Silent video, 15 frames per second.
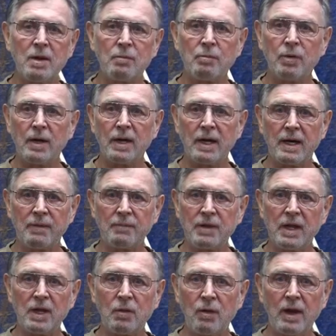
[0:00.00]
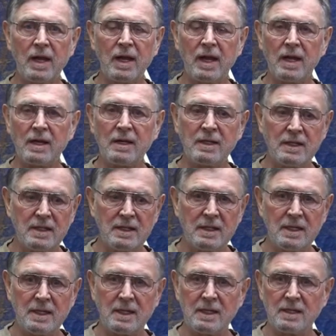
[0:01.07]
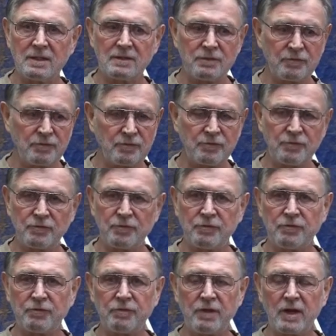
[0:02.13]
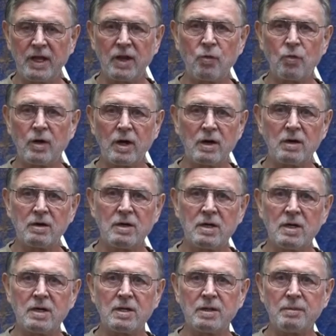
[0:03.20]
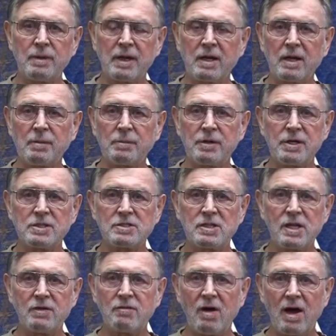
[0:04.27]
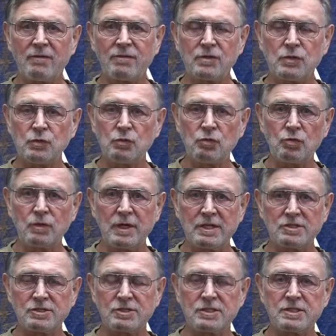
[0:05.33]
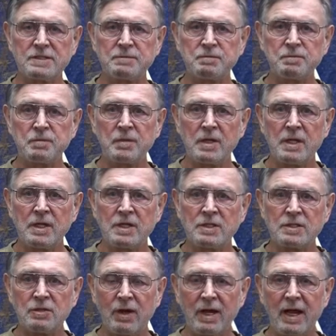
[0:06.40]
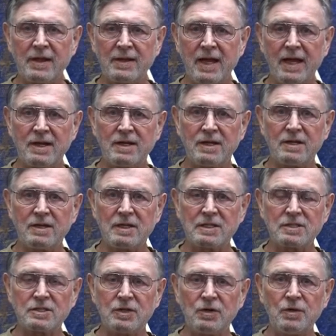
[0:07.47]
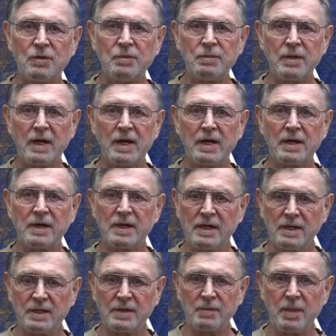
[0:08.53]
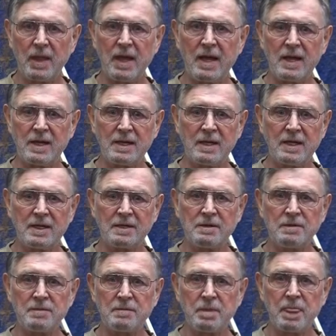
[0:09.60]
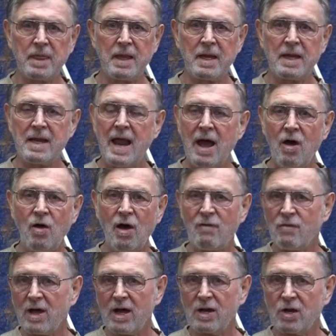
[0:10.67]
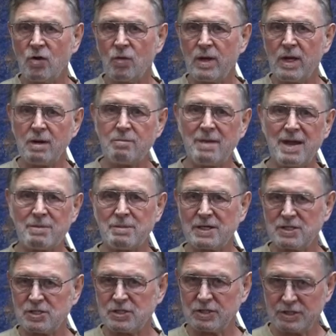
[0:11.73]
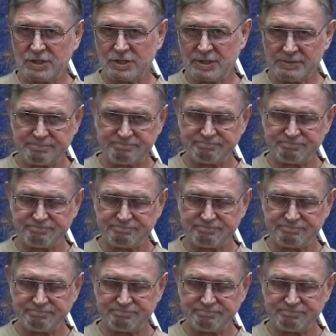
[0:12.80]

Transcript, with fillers: But uh, anyway, I uh, fill in where the big companies leave off of tool rests. So I got that done also. Uh, and uh, now I've got to go in and make my salsa.